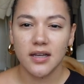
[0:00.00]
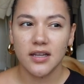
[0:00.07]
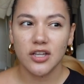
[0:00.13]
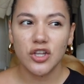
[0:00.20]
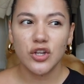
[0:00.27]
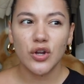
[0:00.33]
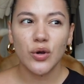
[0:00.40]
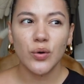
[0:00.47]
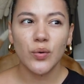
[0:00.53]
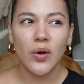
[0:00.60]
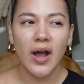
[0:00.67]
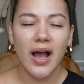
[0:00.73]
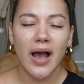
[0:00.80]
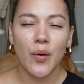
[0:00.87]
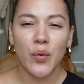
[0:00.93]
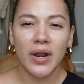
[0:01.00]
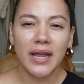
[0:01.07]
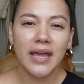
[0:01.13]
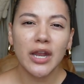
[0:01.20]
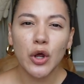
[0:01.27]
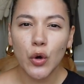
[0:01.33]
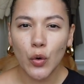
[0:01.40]
you know when i
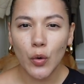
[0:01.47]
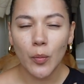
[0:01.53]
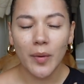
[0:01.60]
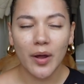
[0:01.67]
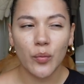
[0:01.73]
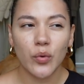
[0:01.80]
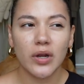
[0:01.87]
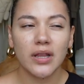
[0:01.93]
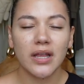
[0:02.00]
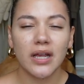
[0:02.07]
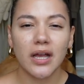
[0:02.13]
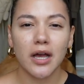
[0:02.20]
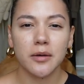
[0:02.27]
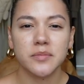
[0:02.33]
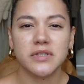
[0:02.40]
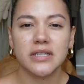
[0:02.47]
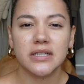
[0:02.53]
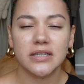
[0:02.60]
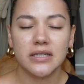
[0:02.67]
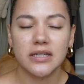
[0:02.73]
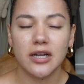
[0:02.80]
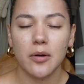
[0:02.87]
get home i want to like come to
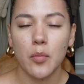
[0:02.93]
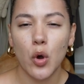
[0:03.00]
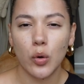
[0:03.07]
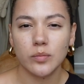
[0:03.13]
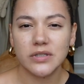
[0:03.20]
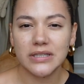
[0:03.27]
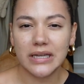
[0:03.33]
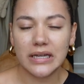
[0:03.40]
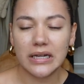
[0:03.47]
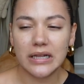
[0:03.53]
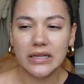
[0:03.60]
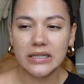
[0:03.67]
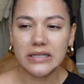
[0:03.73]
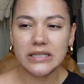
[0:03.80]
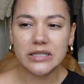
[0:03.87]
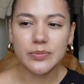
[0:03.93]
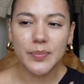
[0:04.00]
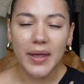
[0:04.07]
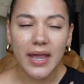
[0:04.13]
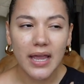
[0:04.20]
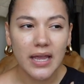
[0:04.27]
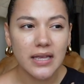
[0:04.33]
come home to like a clean
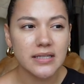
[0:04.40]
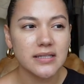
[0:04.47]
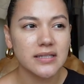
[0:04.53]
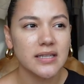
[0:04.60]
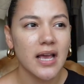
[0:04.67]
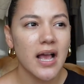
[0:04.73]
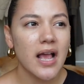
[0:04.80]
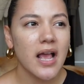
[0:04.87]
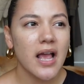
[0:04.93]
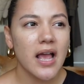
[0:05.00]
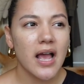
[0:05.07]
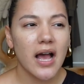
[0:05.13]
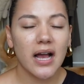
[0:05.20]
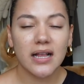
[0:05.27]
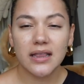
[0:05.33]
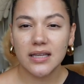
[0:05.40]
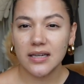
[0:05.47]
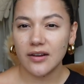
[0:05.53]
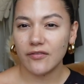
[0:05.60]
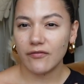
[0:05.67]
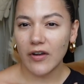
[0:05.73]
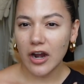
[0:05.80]
space a clean
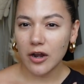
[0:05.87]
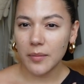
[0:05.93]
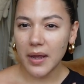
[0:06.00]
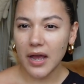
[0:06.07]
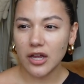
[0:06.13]
environment.